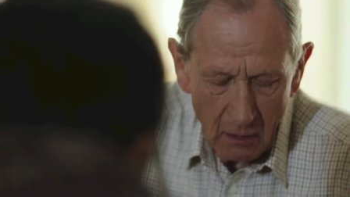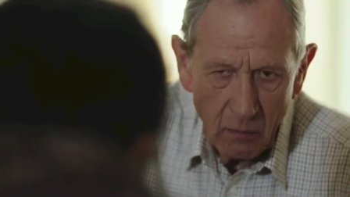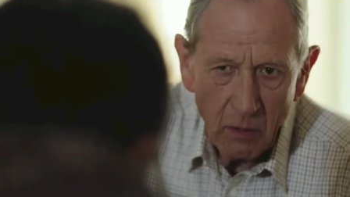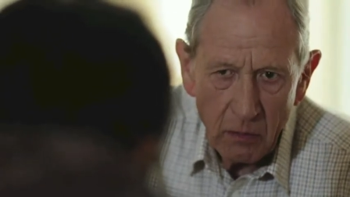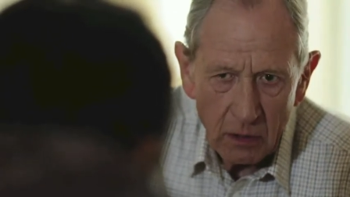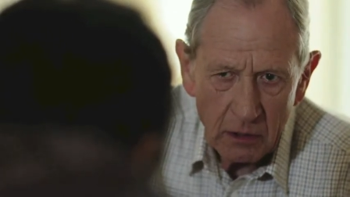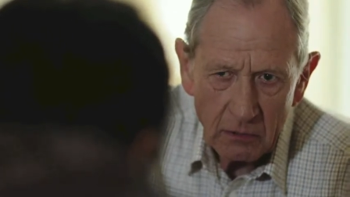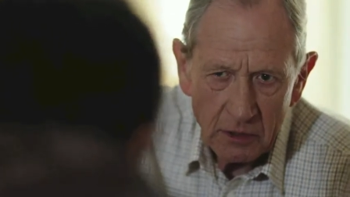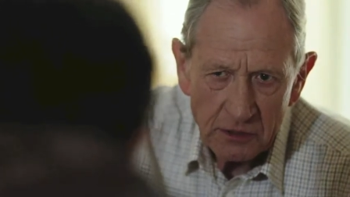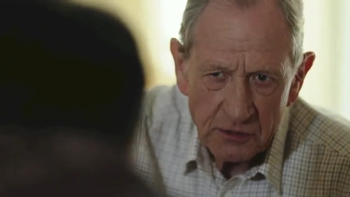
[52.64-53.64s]
What were her
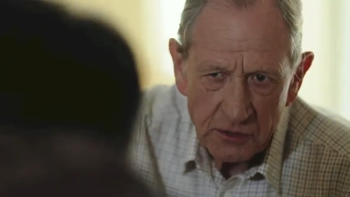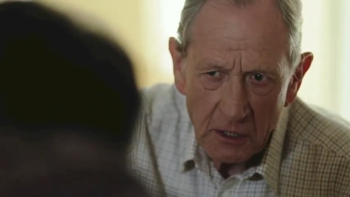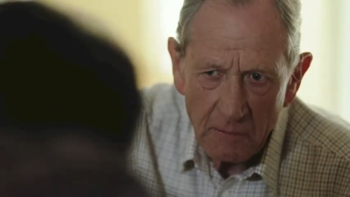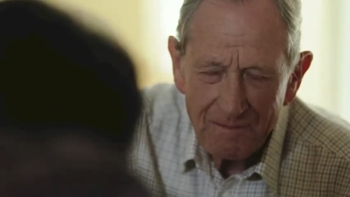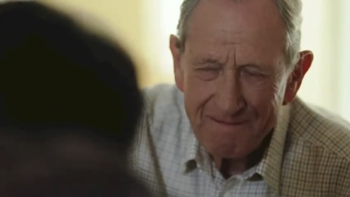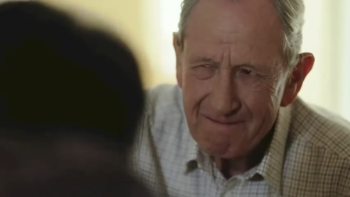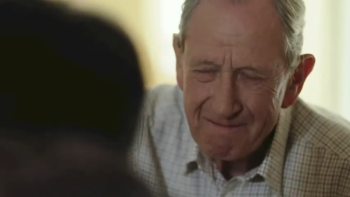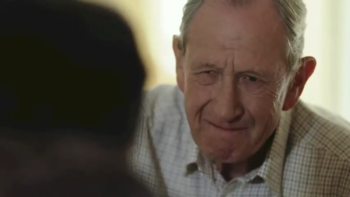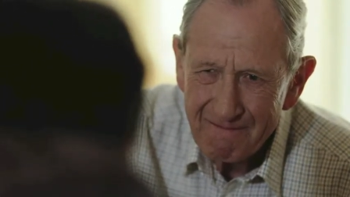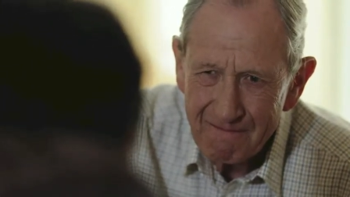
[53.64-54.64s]
reasons? Oh, leave
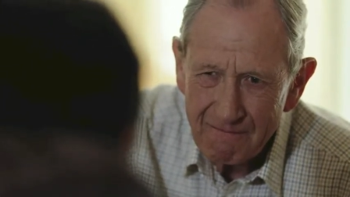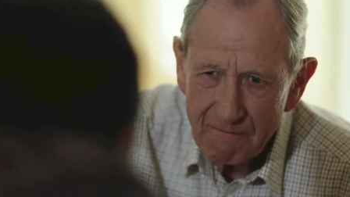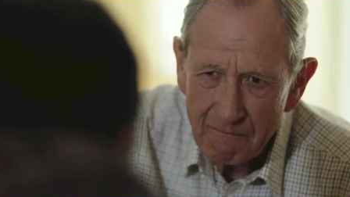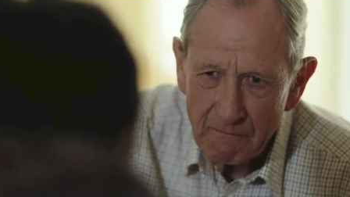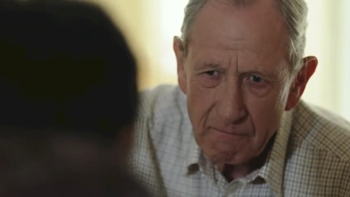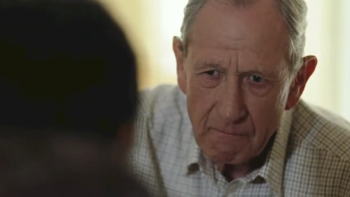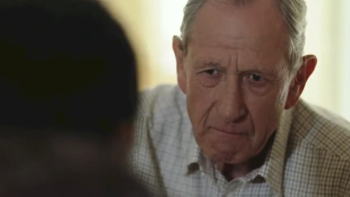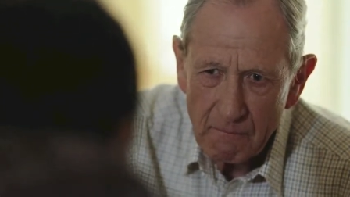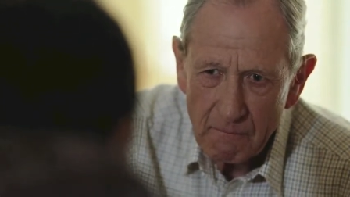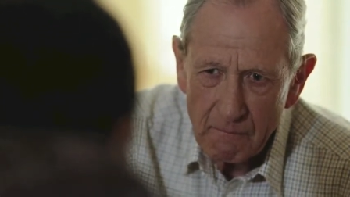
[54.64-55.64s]
it, Dad, please.